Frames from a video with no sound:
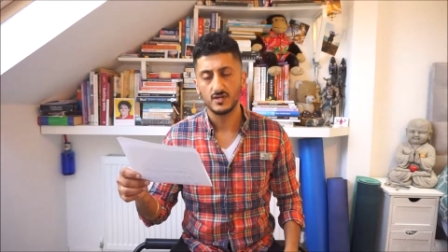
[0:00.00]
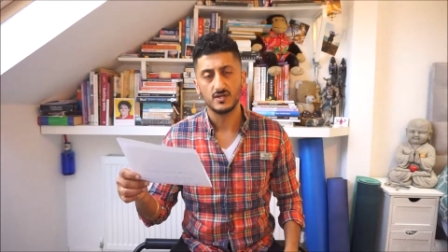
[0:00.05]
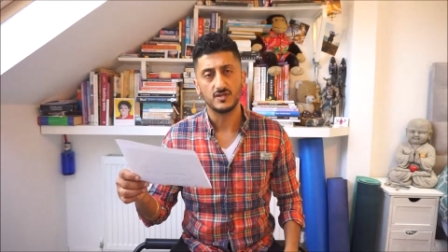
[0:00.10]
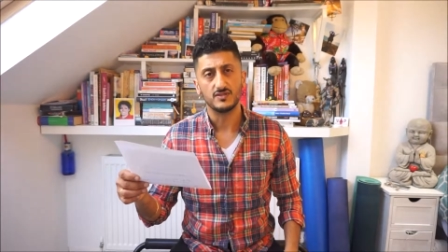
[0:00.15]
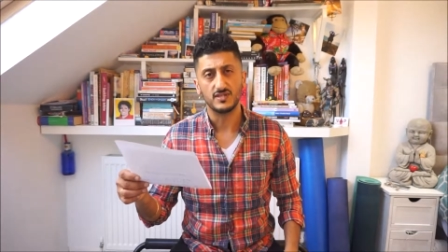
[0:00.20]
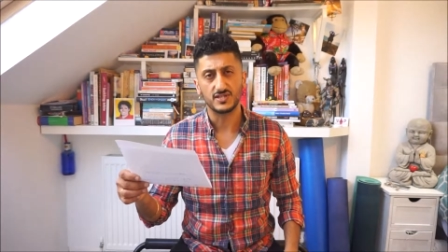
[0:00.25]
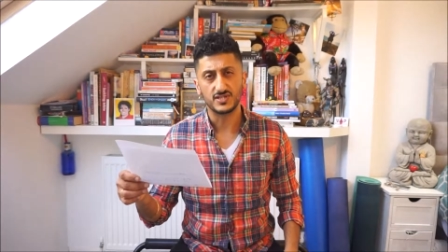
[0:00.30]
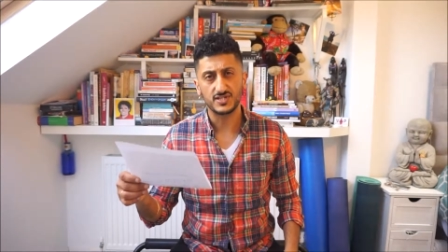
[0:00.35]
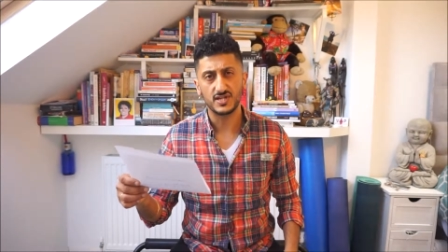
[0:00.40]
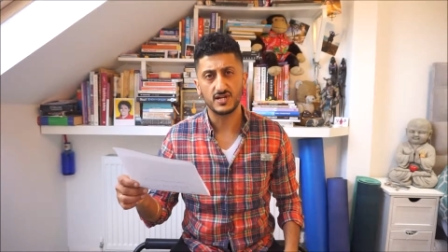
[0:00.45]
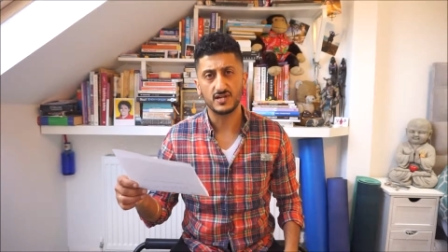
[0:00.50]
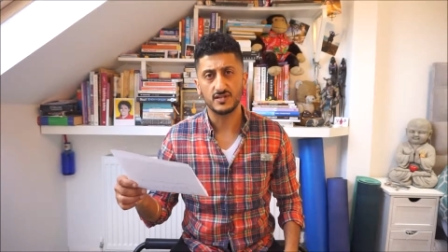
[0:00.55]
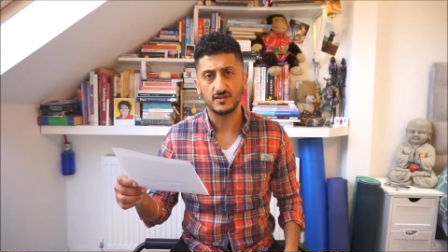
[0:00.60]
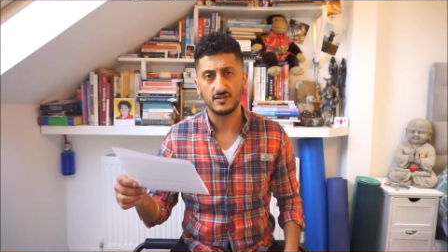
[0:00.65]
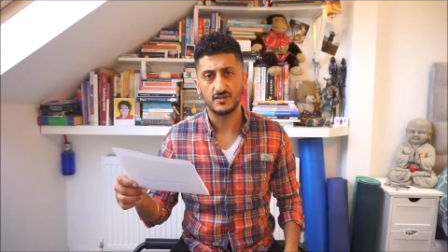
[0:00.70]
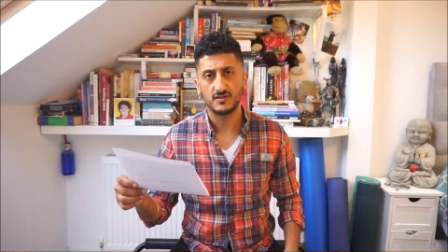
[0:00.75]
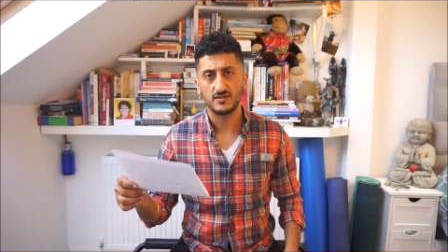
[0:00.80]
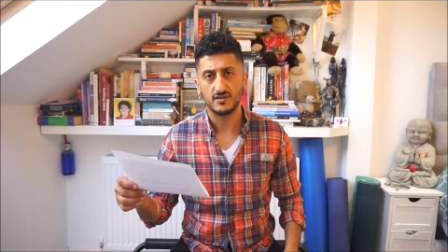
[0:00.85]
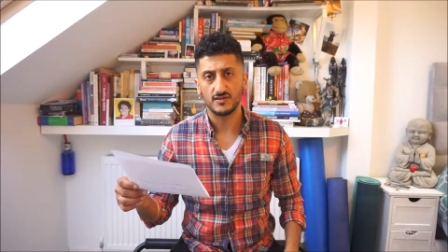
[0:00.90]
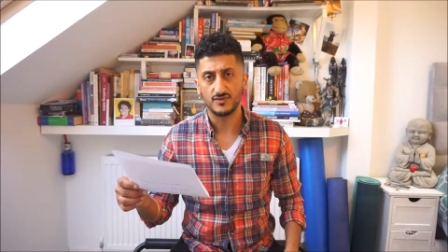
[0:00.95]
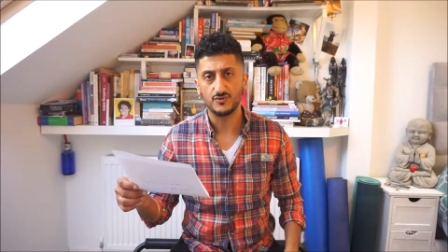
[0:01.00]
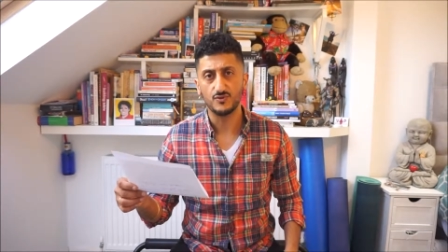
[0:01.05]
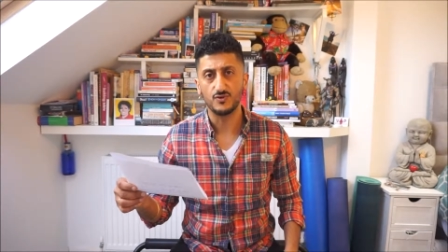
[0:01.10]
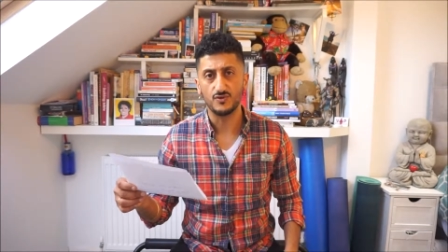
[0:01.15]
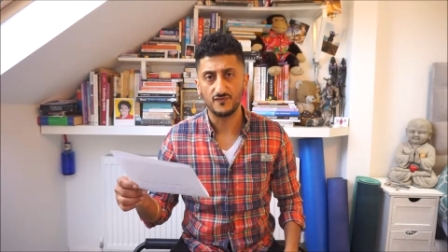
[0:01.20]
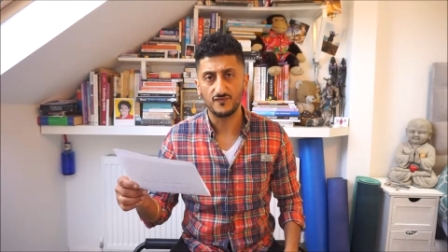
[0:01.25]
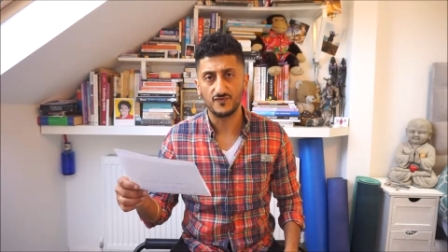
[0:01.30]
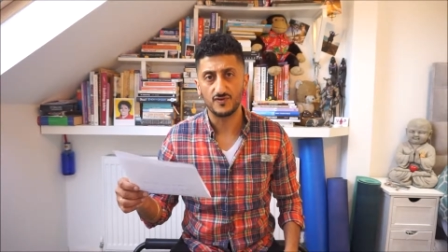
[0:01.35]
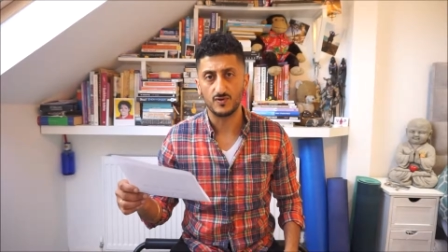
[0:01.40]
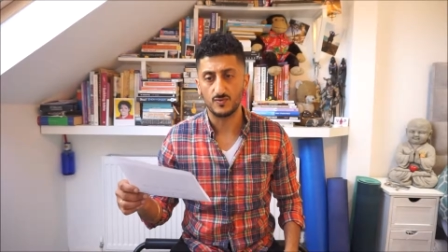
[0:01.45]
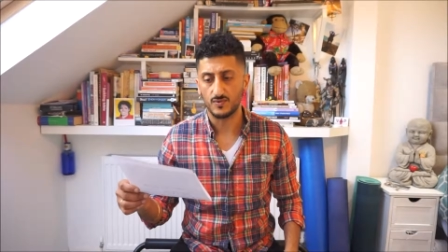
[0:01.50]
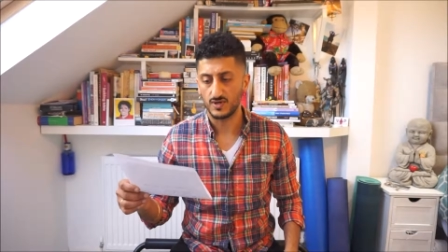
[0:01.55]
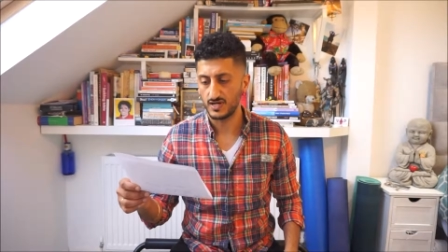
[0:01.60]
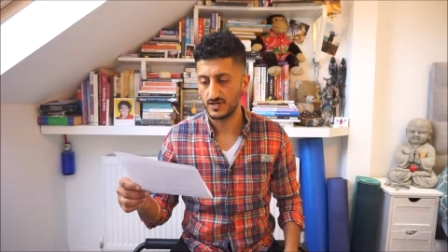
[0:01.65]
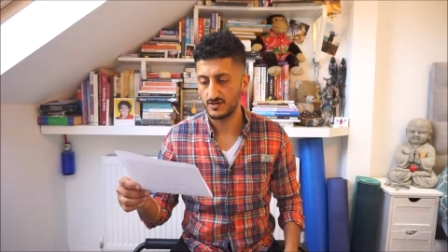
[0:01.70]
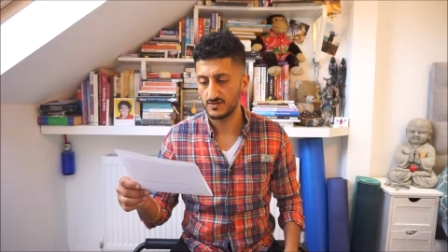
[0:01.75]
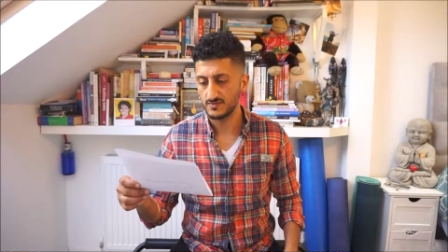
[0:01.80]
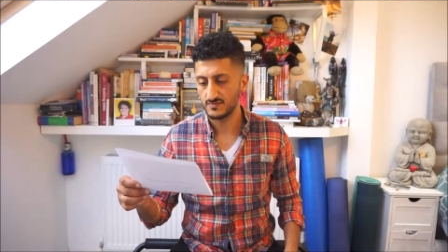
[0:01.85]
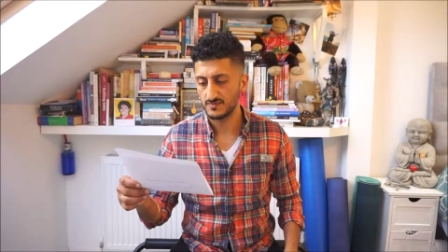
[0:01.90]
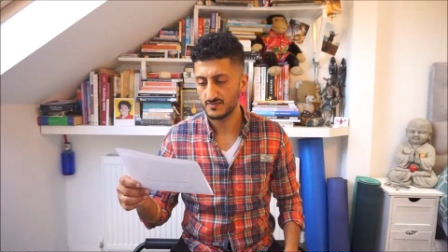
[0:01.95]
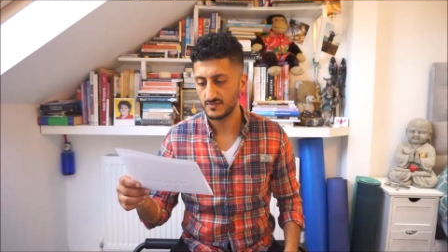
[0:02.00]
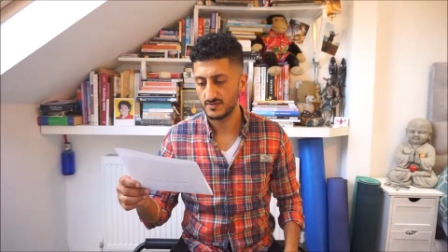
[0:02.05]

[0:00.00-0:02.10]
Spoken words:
The son thought for a while,